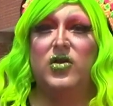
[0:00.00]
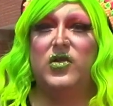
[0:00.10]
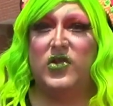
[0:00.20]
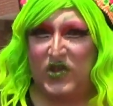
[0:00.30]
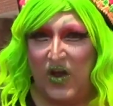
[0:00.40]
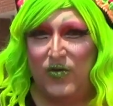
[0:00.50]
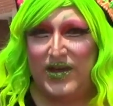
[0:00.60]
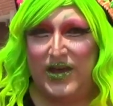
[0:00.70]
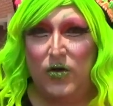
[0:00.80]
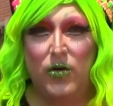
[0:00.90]
So
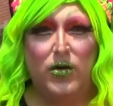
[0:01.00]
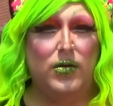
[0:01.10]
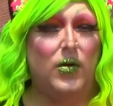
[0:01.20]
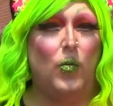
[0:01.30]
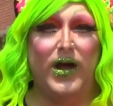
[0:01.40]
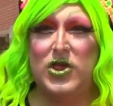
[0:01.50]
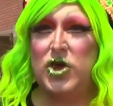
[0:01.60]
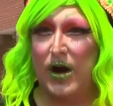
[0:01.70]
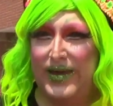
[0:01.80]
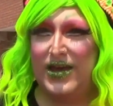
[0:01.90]
cute. What a
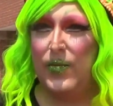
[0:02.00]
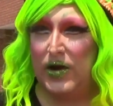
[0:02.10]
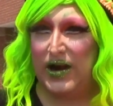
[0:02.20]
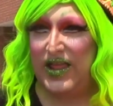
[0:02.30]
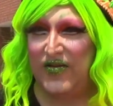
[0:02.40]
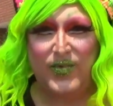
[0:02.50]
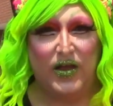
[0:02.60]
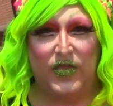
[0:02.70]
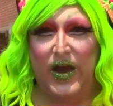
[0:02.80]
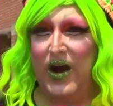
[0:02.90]
charming community they
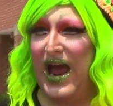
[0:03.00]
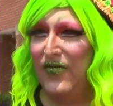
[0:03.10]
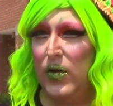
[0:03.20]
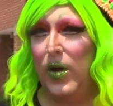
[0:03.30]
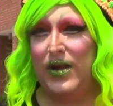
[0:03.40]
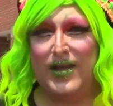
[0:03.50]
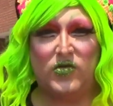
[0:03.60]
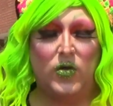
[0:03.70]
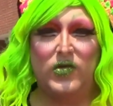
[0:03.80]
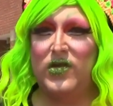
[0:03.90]
built there. Everyone in that
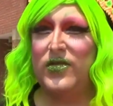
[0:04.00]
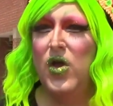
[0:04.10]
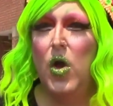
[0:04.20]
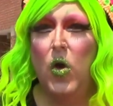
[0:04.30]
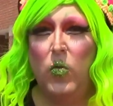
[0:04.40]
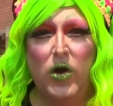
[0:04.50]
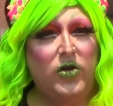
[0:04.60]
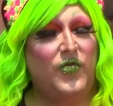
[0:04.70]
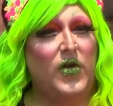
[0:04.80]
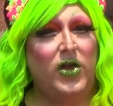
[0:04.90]
store was just
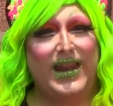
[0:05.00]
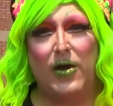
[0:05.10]
wonderful and